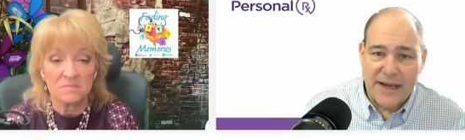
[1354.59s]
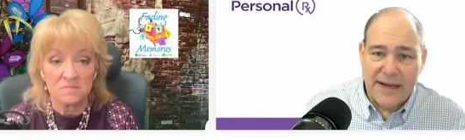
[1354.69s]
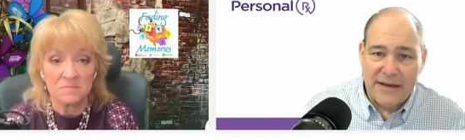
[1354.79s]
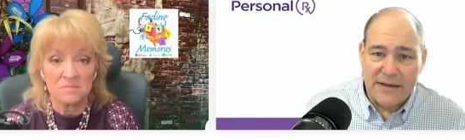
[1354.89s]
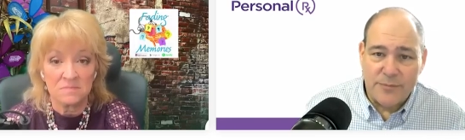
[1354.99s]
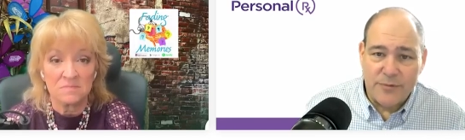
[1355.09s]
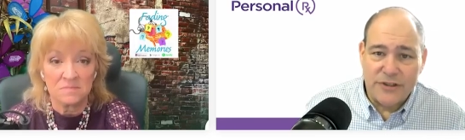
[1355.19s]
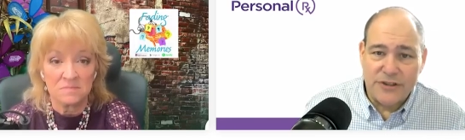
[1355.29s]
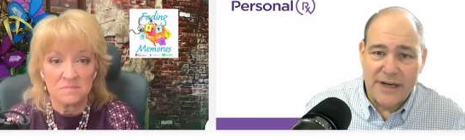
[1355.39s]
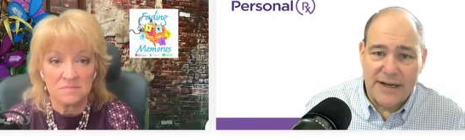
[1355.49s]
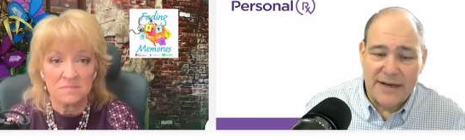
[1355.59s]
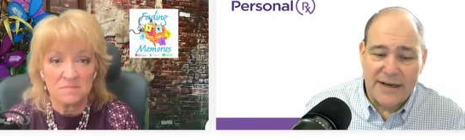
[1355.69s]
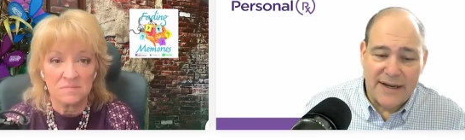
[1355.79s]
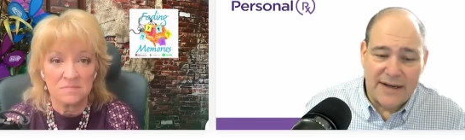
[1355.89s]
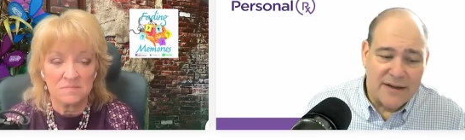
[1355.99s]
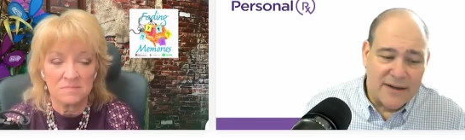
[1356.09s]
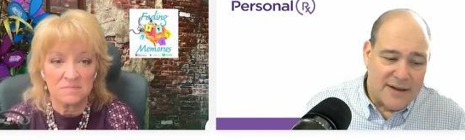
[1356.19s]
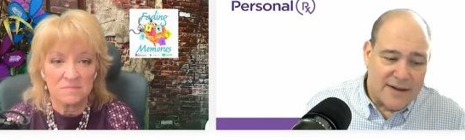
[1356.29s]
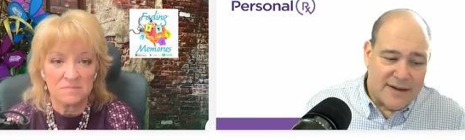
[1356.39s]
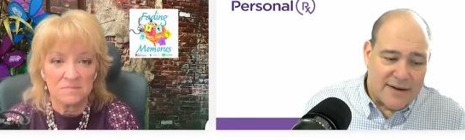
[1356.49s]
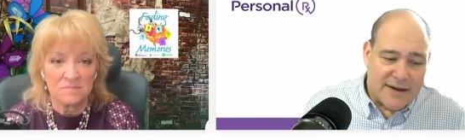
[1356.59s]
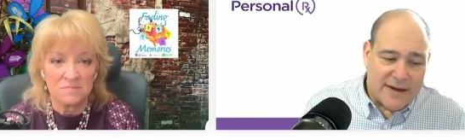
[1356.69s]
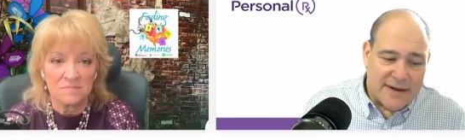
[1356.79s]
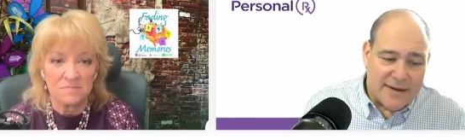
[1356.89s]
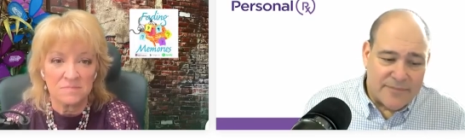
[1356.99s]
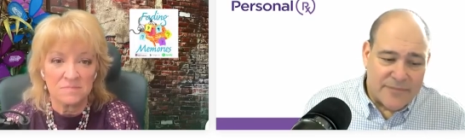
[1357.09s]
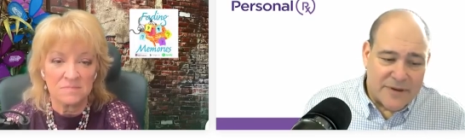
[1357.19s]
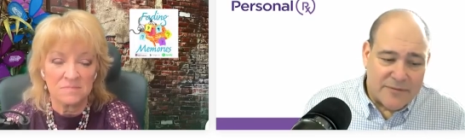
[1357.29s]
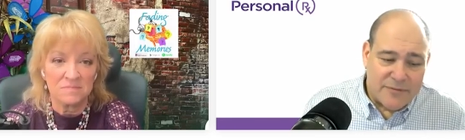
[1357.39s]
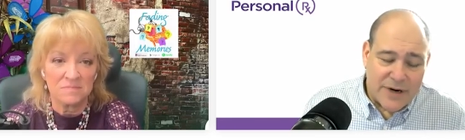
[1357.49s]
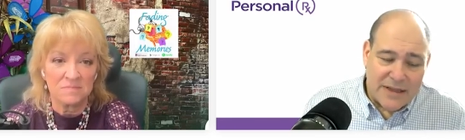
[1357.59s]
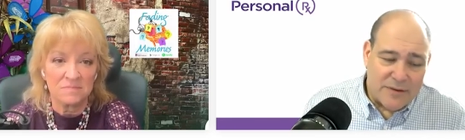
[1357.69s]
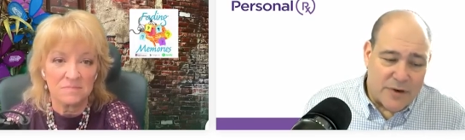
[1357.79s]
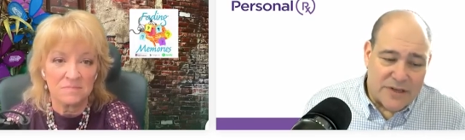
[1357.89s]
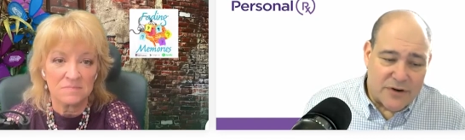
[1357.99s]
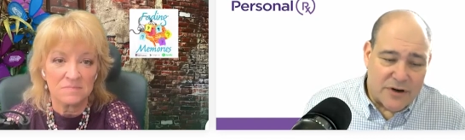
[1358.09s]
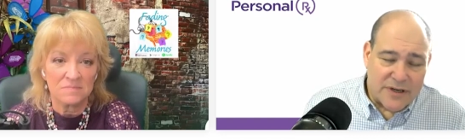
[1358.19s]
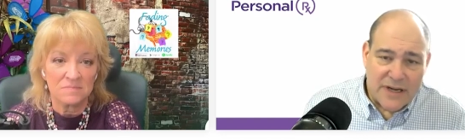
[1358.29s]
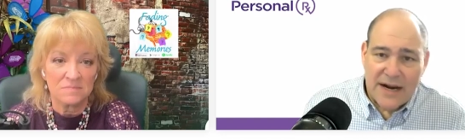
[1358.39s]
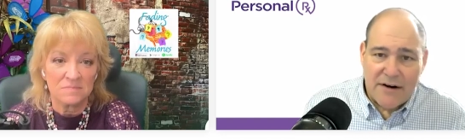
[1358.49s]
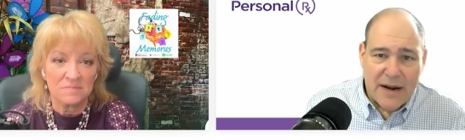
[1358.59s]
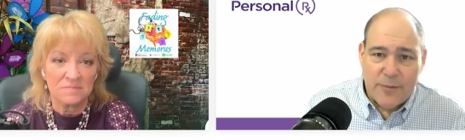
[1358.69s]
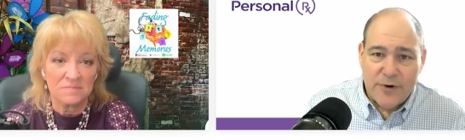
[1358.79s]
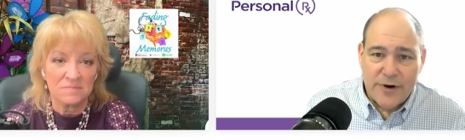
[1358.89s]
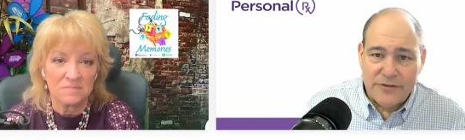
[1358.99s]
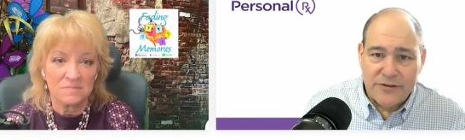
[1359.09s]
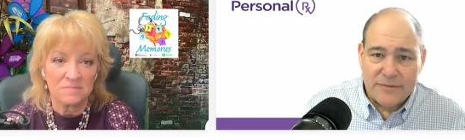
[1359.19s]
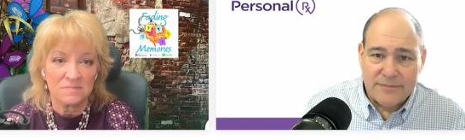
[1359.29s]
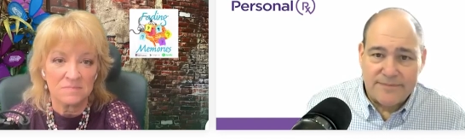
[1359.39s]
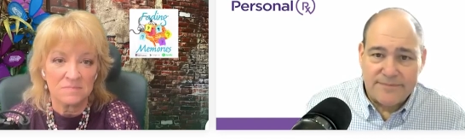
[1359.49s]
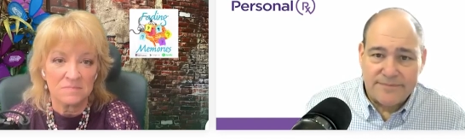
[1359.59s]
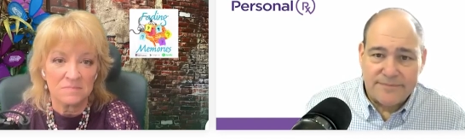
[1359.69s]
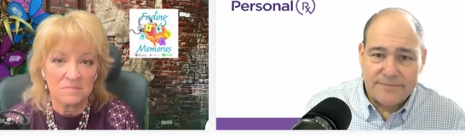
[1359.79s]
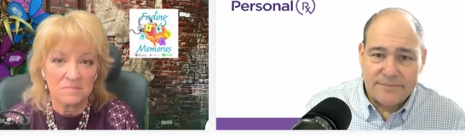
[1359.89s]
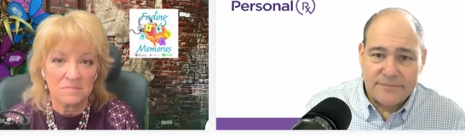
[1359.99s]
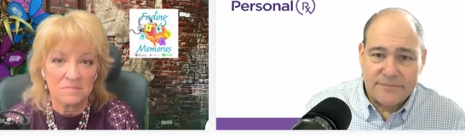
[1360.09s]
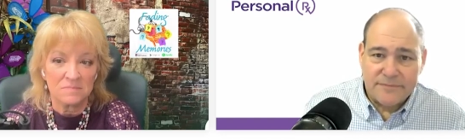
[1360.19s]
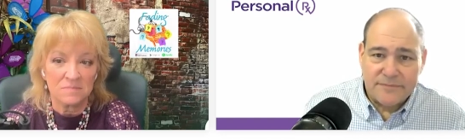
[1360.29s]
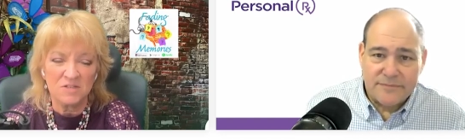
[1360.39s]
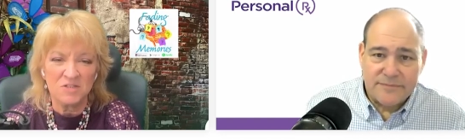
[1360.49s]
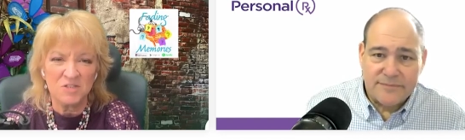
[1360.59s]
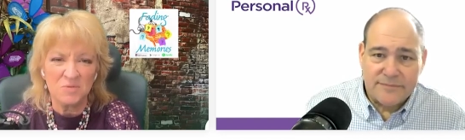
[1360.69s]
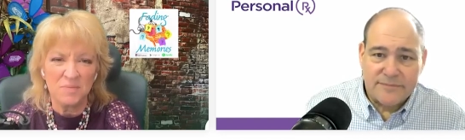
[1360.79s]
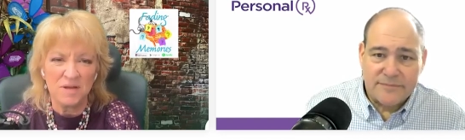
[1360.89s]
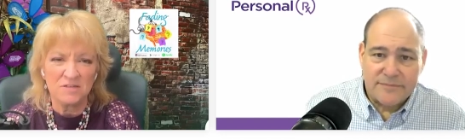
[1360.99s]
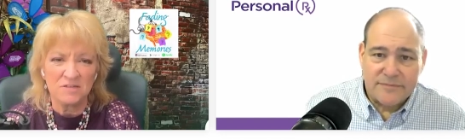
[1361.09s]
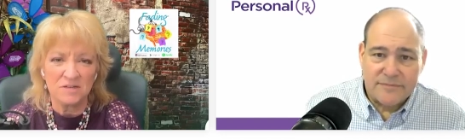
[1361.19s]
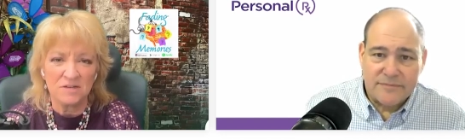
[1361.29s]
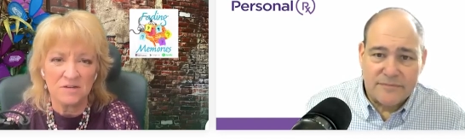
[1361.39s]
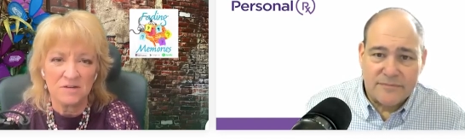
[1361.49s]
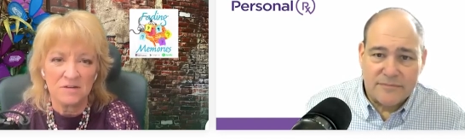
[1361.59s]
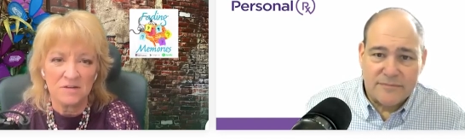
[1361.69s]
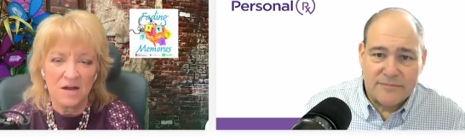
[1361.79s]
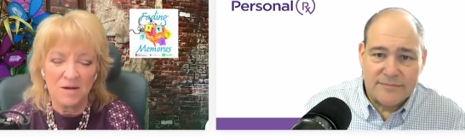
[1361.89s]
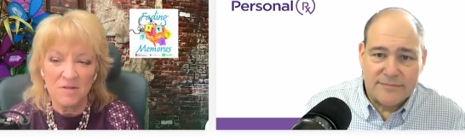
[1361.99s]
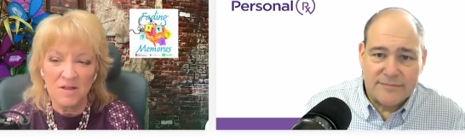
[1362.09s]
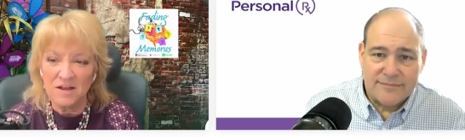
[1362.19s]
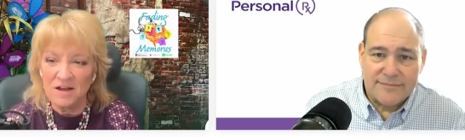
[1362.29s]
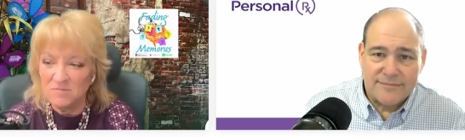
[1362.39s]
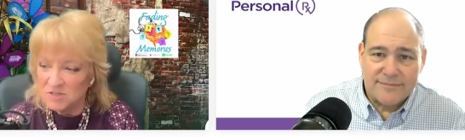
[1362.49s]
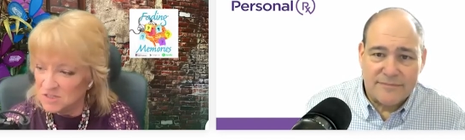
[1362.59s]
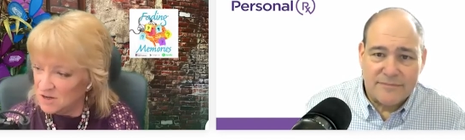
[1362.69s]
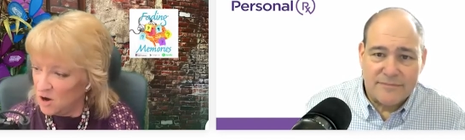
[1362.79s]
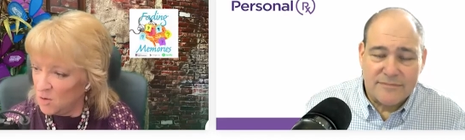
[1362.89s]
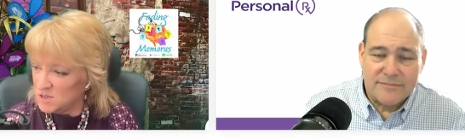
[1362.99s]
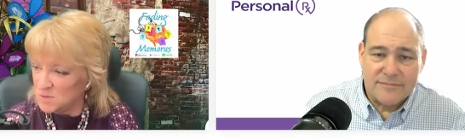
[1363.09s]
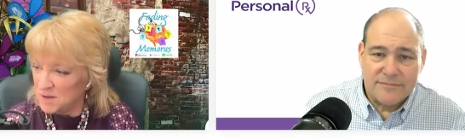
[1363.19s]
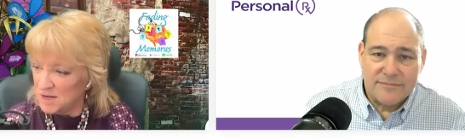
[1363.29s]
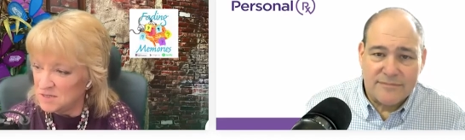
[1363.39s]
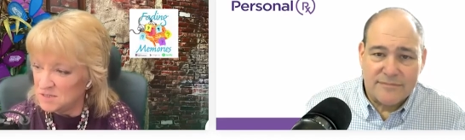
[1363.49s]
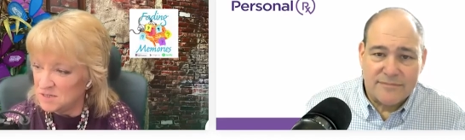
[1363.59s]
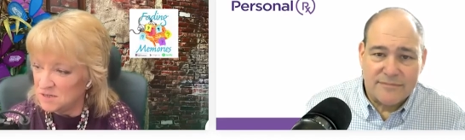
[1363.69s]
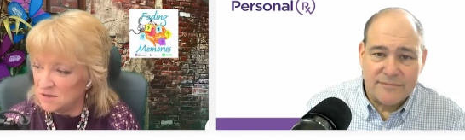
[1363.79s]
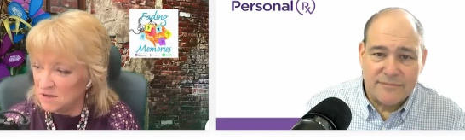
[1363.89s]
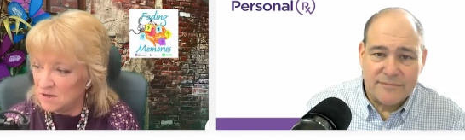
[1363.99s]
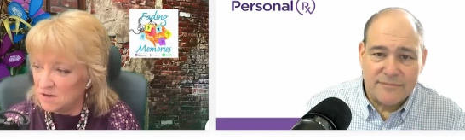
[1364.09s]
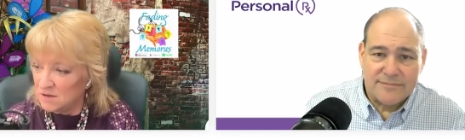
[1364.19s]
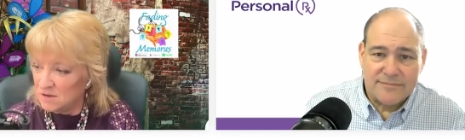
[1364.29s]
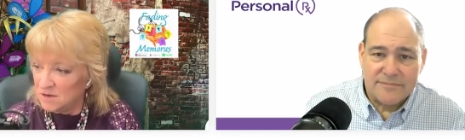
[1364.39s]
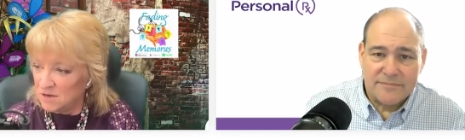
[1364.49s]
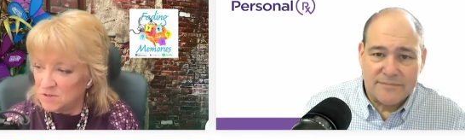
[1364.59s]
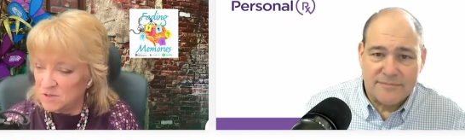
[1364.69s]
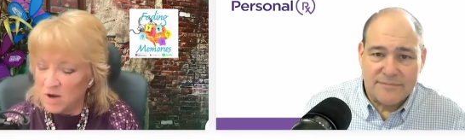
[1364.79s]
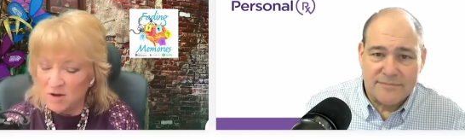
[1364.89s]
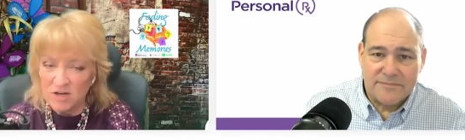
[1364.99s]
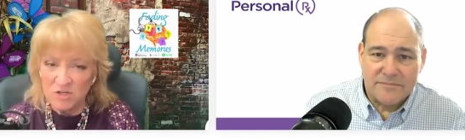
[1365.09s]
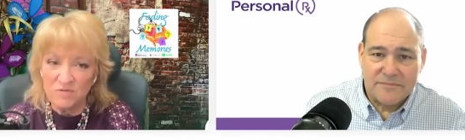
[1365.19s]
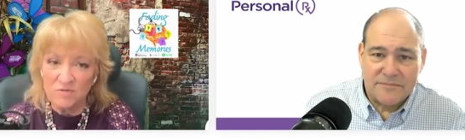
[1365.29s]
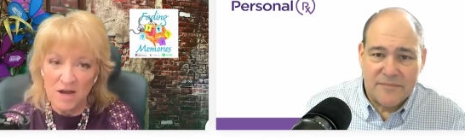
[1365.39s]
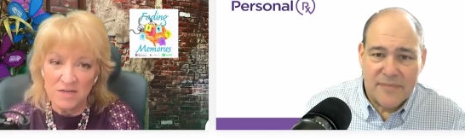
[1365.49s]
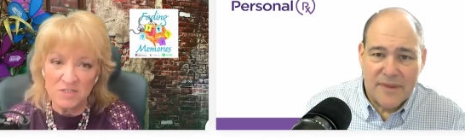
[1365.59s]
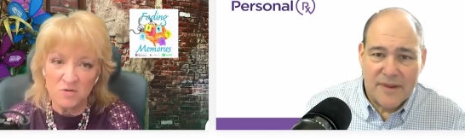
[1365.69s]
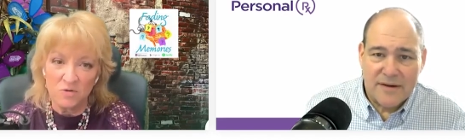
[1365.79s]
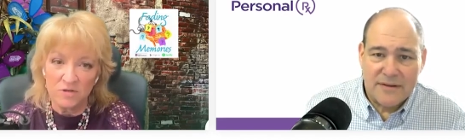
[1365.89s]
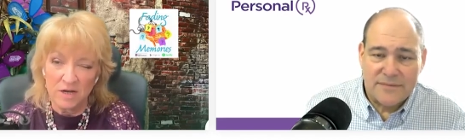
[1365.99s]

Speaker 1: and appreciated and um, frankly runs our entire operation
Speaker 2: it's just amazing i'm like i'm just always amazed at you know so i graduated from high school in